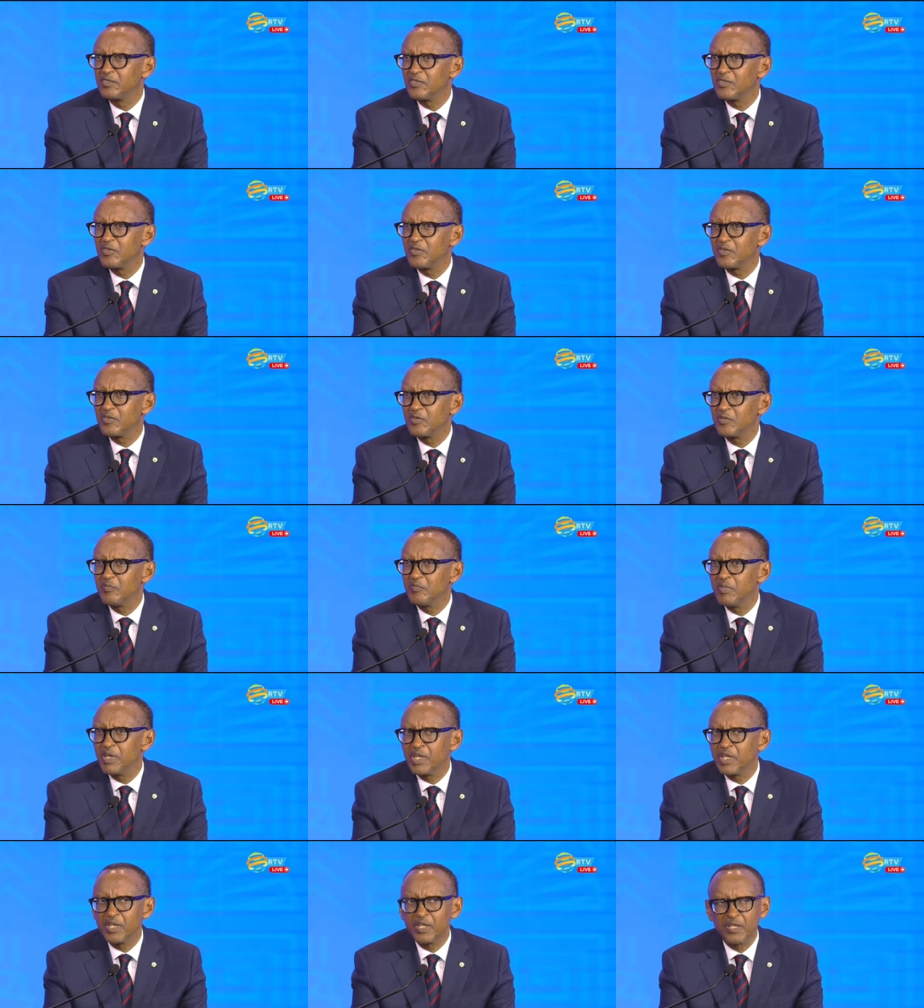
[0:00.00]
to
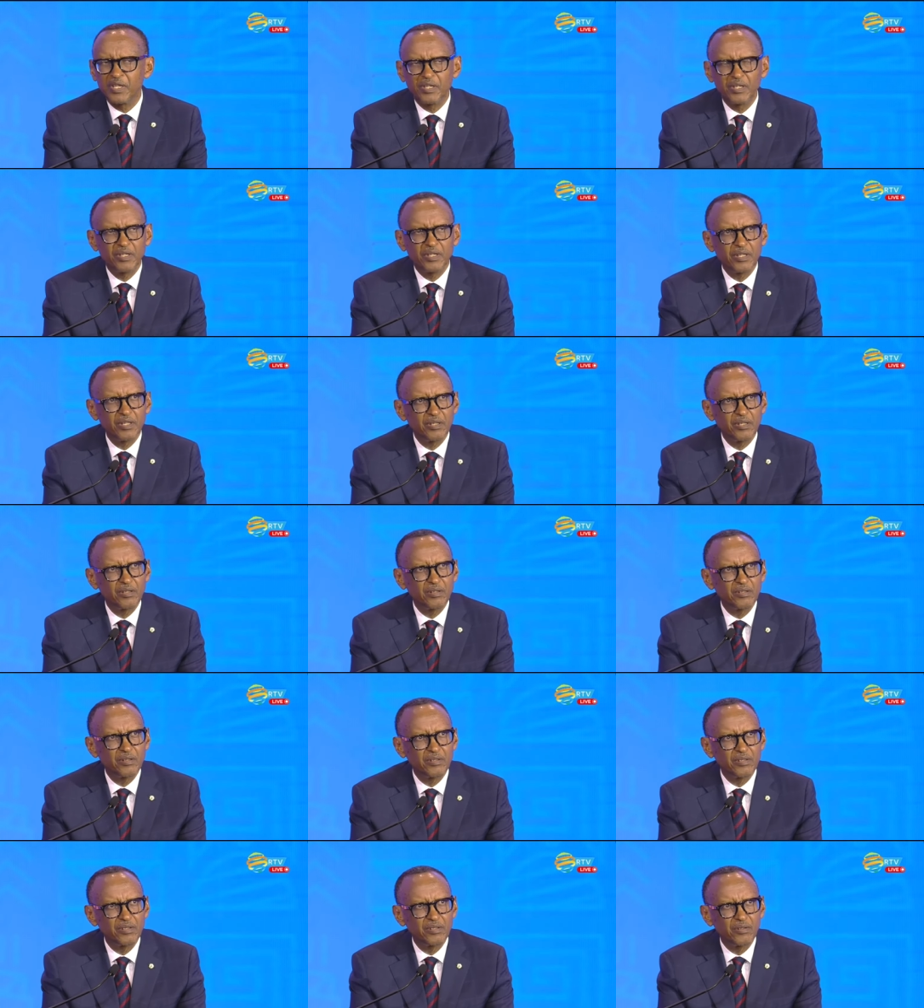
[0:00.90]
be
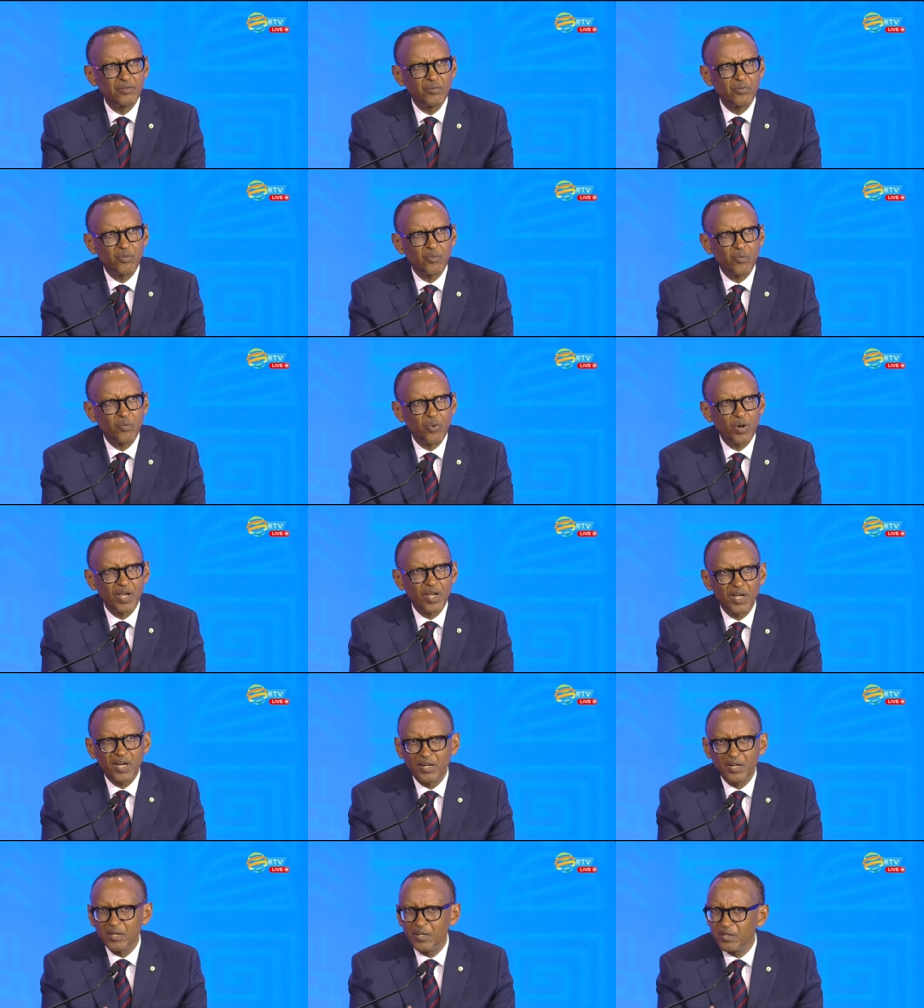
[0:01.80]

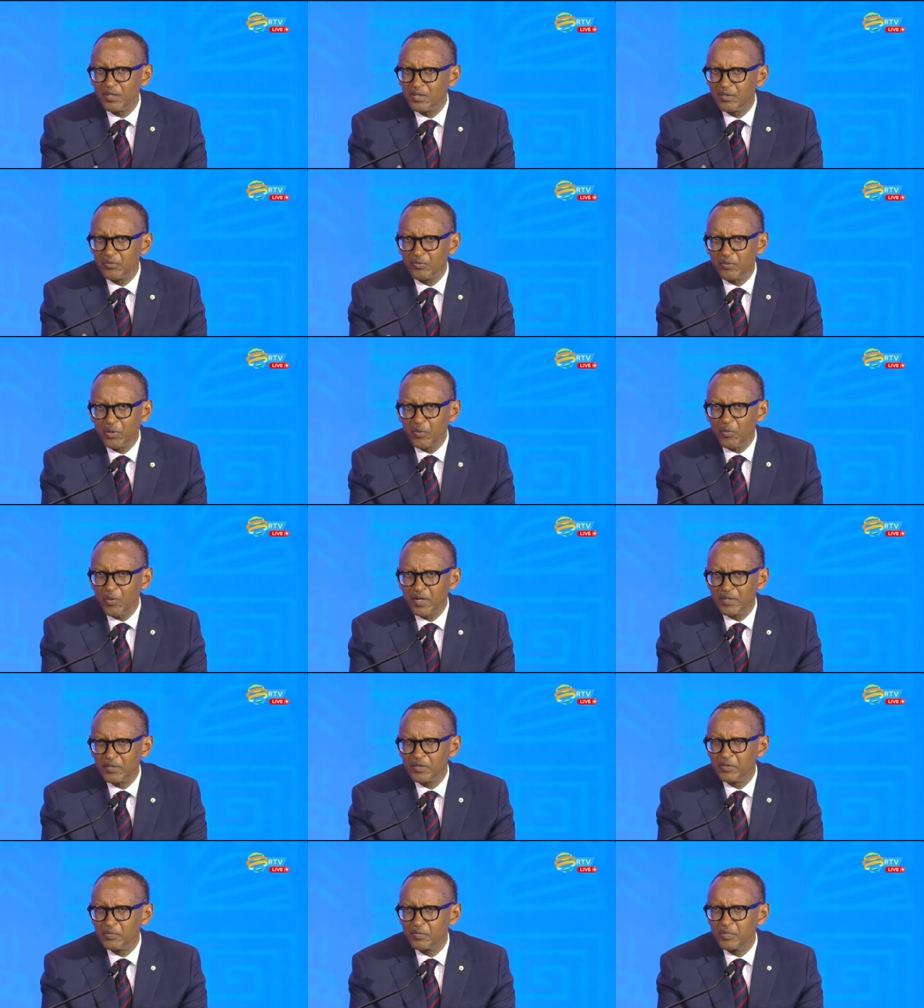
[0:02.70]
where we want
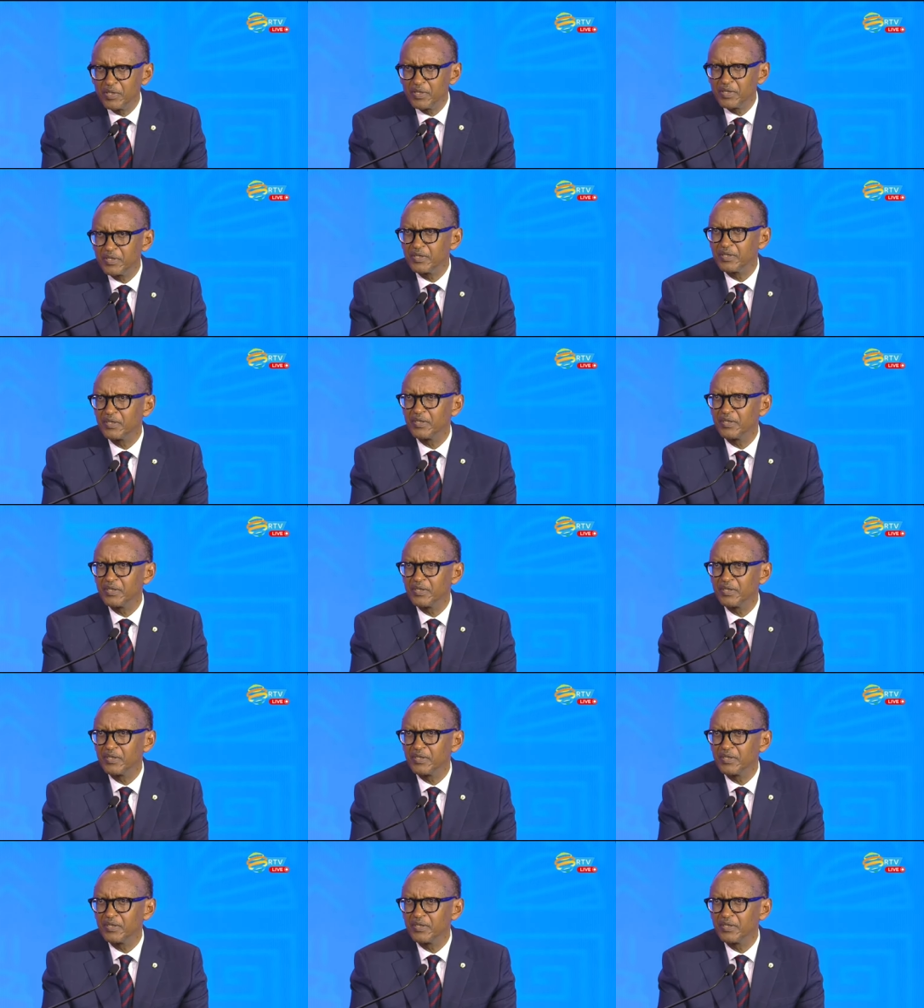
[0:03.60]
to be,